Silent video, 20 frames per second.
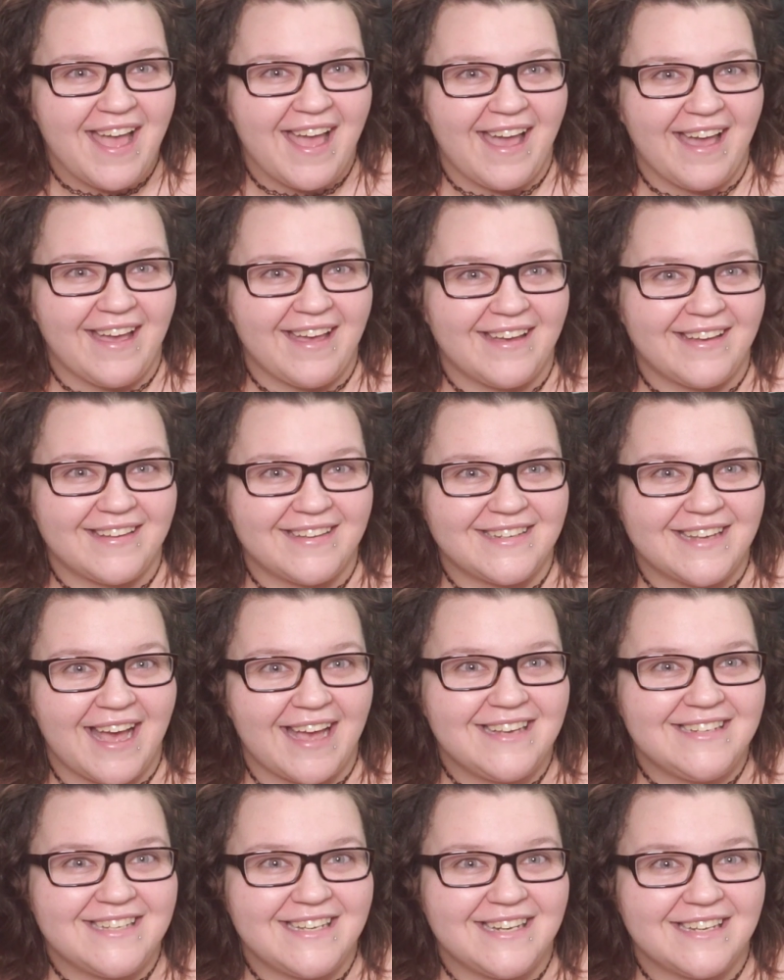and I
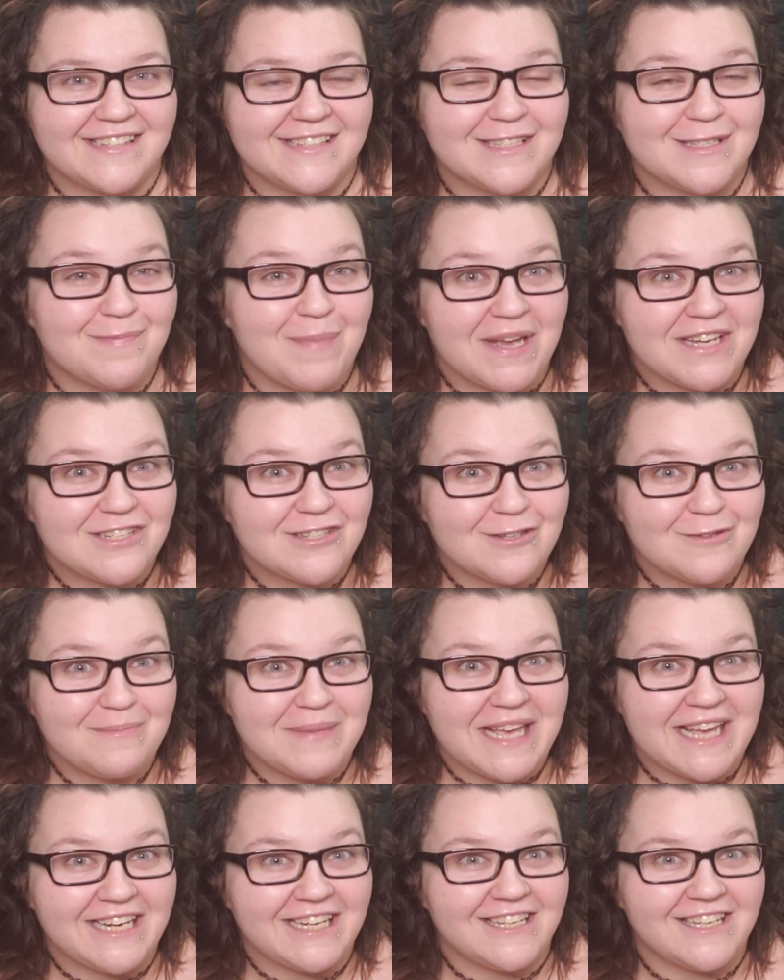did a special
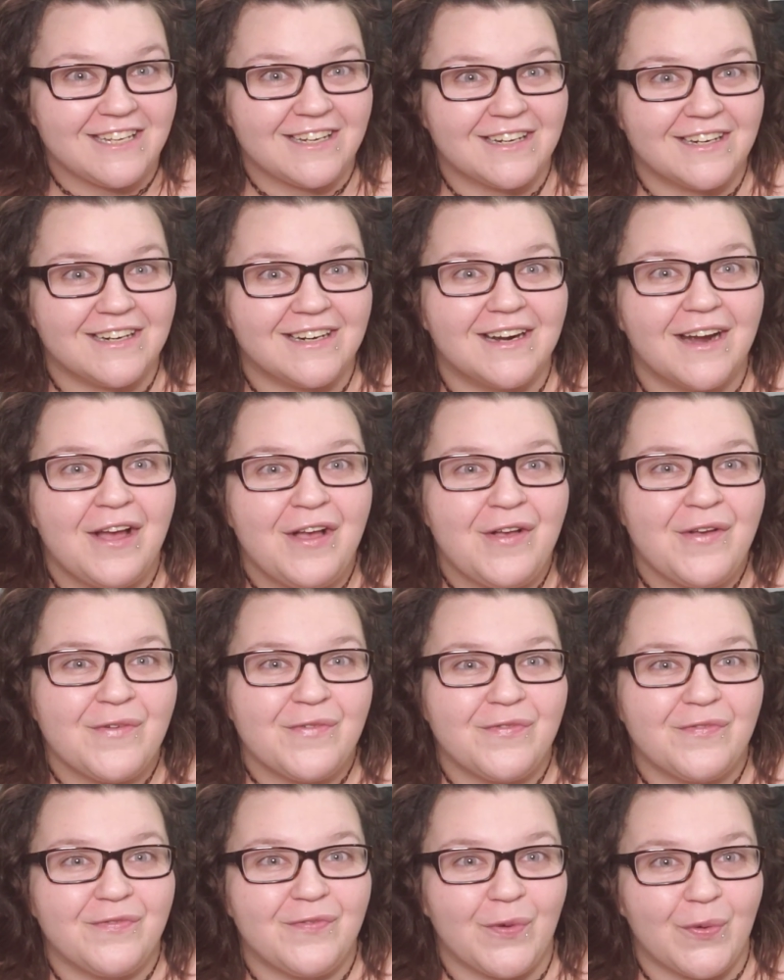manicure
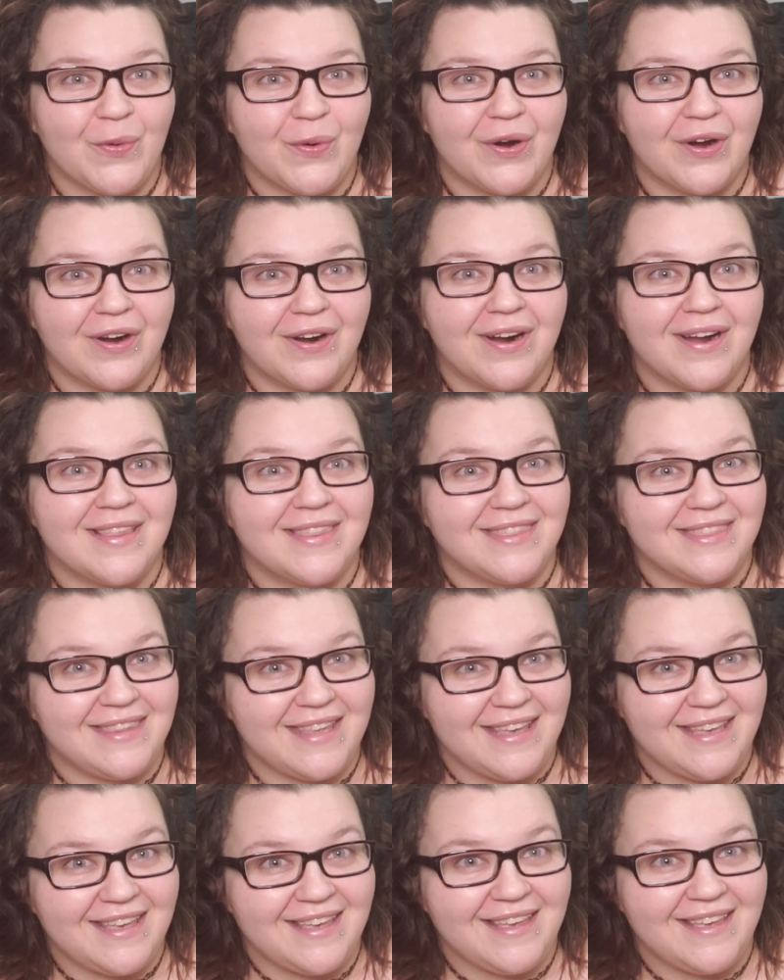for
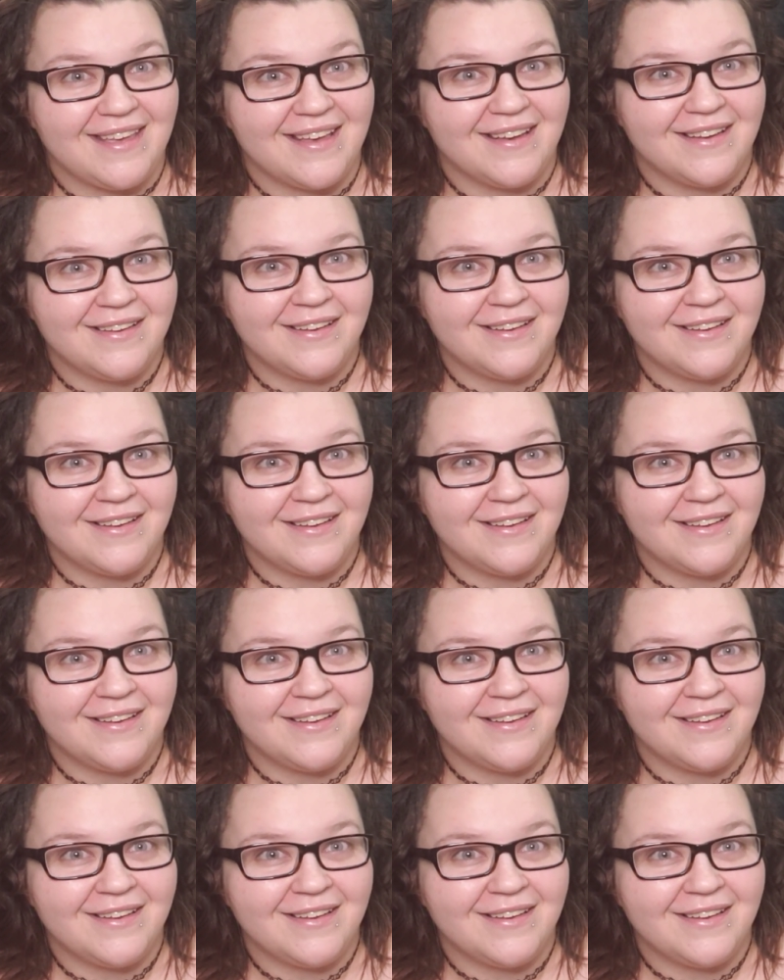the